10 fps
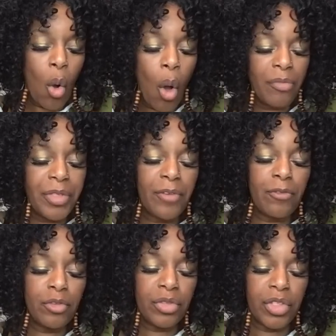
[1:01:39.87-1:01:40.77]

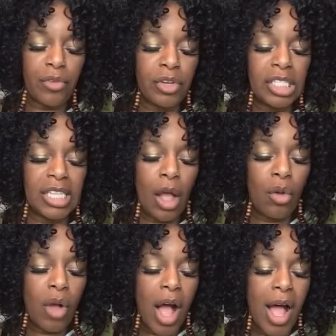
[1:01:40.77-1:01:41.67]
Often the
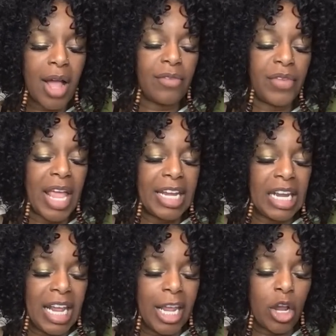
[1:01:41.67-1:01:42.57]
result of
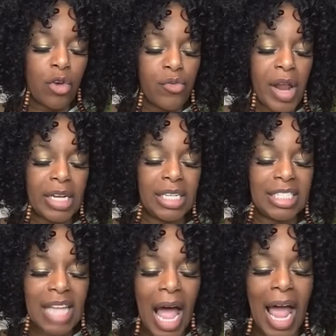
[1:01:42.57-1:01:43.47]
an
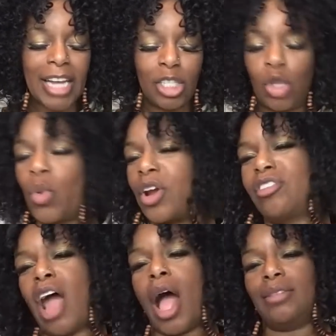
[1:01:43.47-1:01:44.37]
incorrectly tied
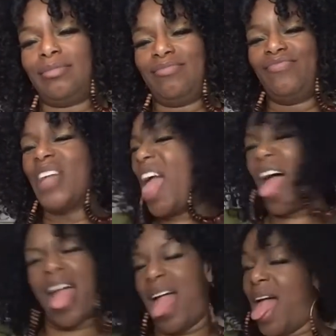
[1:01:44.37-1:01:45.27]
square knot.
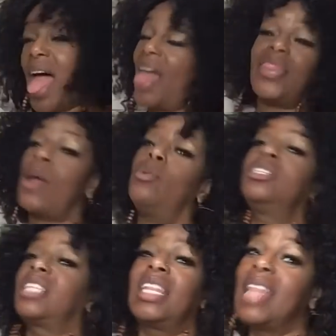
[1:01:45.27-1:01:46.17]
There
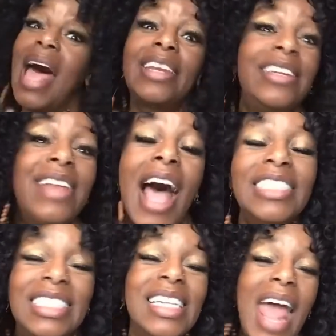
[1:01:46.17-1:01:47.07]
was a lot of
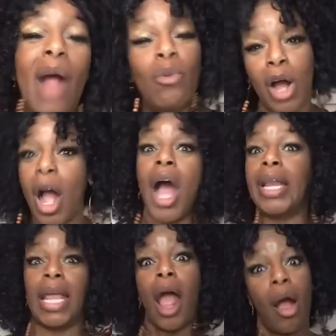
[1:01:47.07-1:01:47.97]
knots in that one,
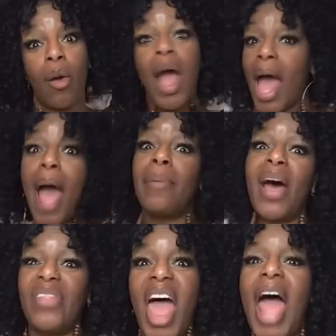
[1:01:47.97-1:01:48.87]
honey. Oh, how
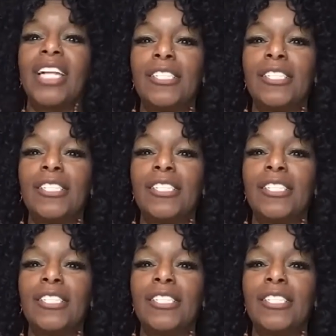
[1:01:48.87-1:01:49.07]
about that?